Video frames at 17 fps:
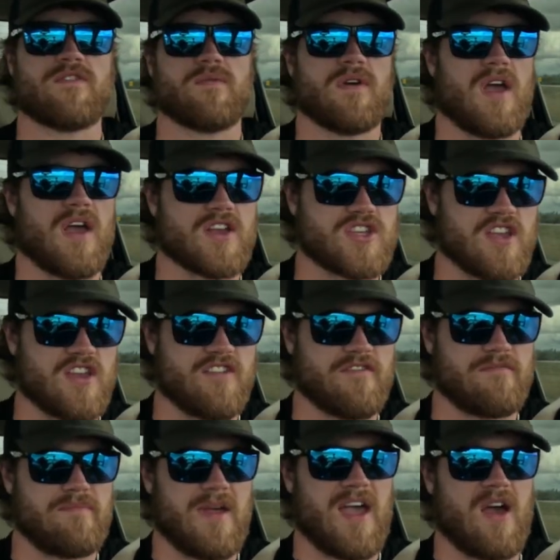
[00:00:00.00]
This would actually
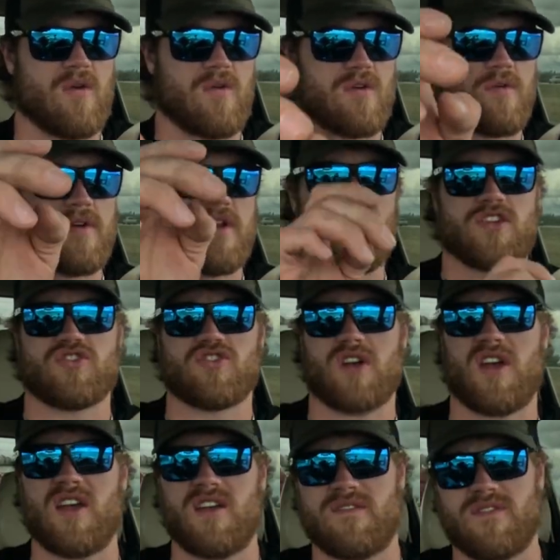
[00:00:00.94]
have power when I
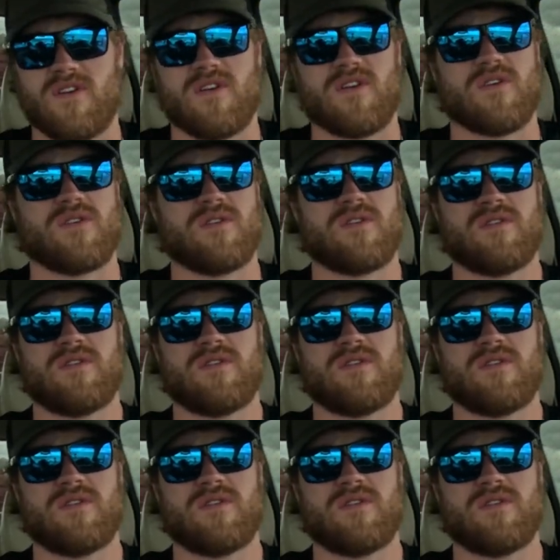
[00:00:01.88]
drive though,